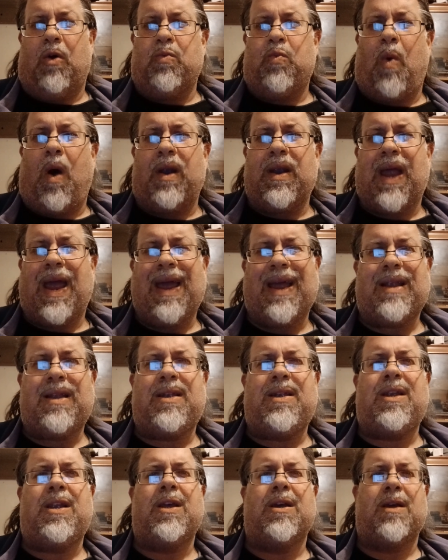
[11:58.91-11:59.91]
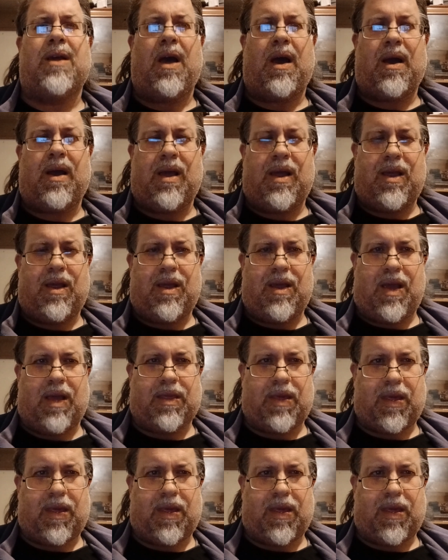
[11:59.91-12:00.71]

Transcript: On one hand, as